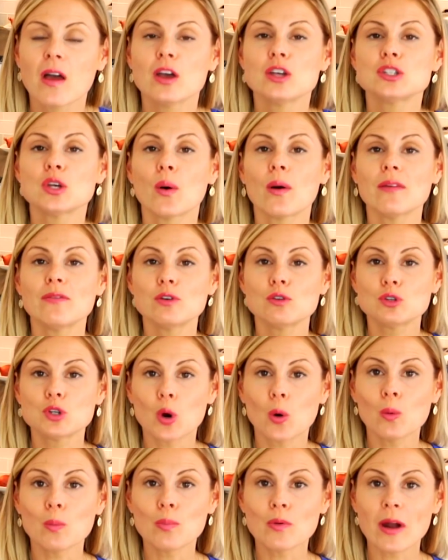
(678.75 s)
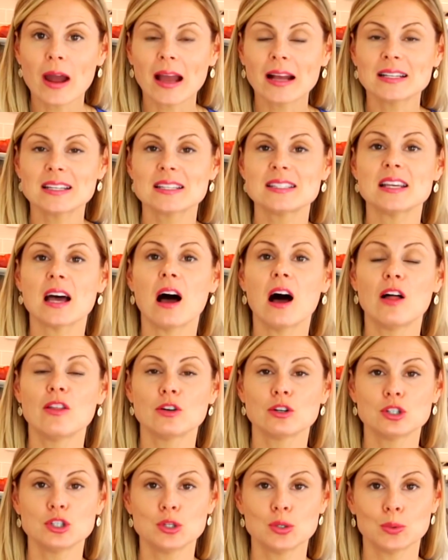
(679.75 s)
So if you don't practice
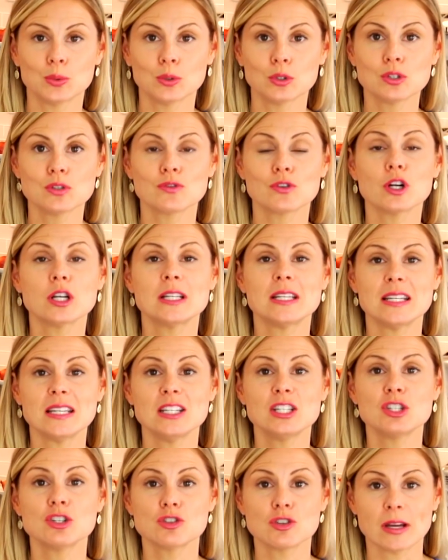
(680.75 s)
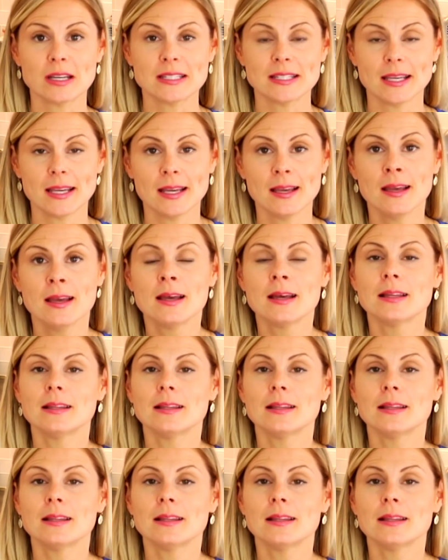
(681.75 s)
other tools for de-stressing,